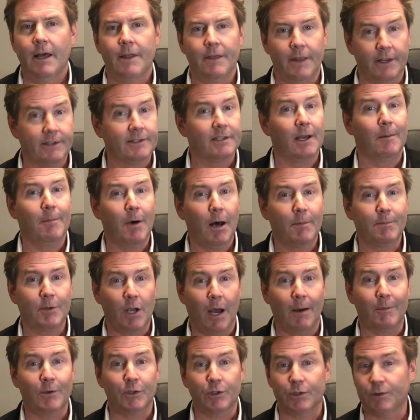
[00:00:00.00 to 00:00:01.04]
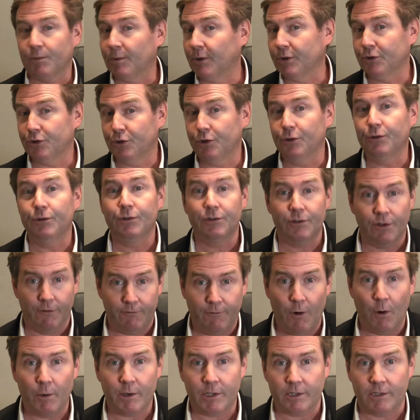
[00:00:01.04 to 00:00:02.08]
that some optometrists will choose to
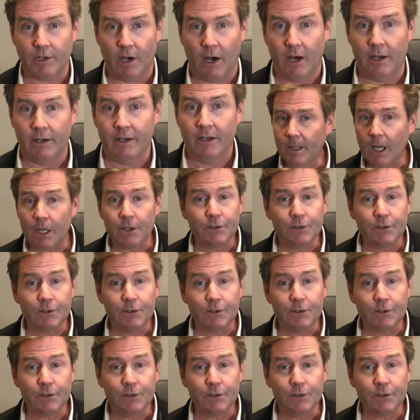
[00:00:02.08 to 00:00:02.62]
focus on.